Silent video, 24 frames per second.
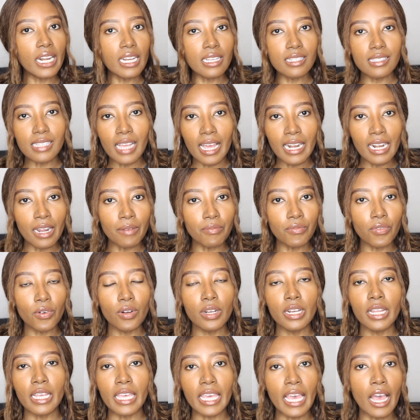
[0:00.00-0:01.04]
gonna sign up for
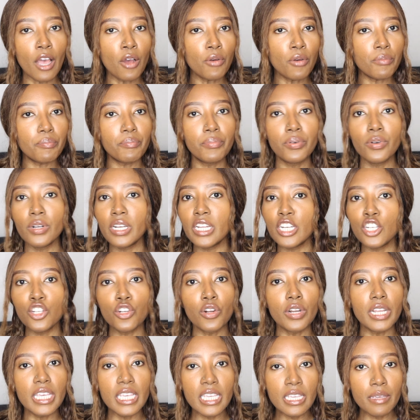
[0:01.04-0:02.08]
an account, put in
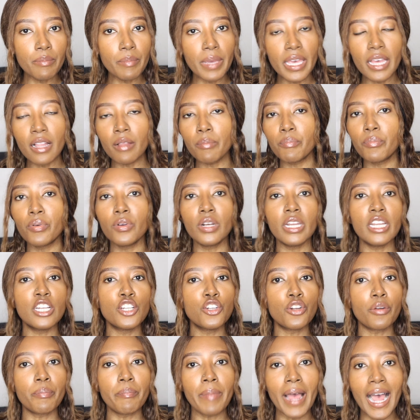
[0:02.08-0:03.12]
your email, put in
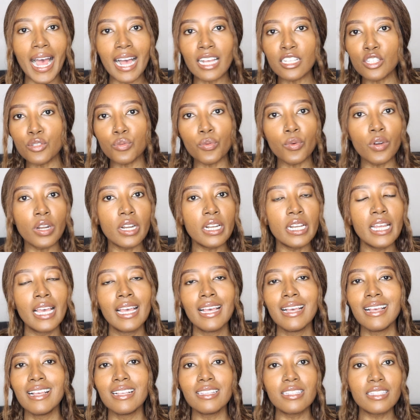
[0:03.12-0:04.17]
your password,
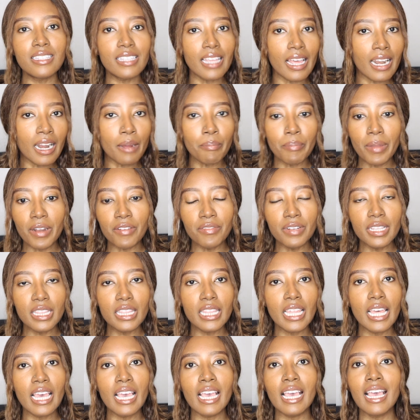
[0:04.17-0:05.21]
set up
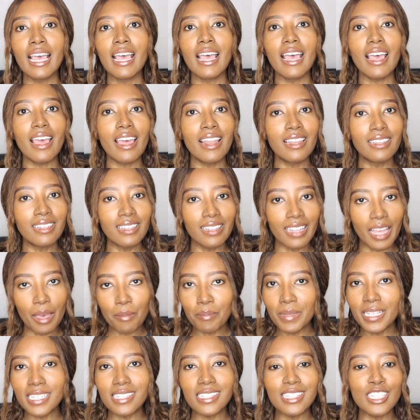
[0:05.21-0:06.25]
everything, and let
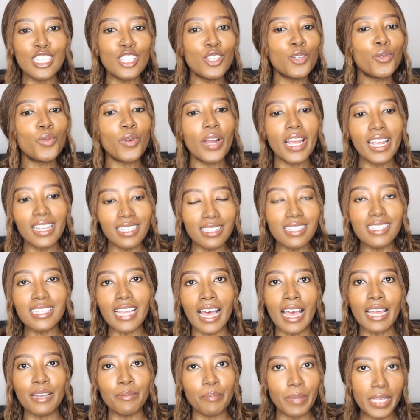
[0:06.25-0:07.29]
me see you inside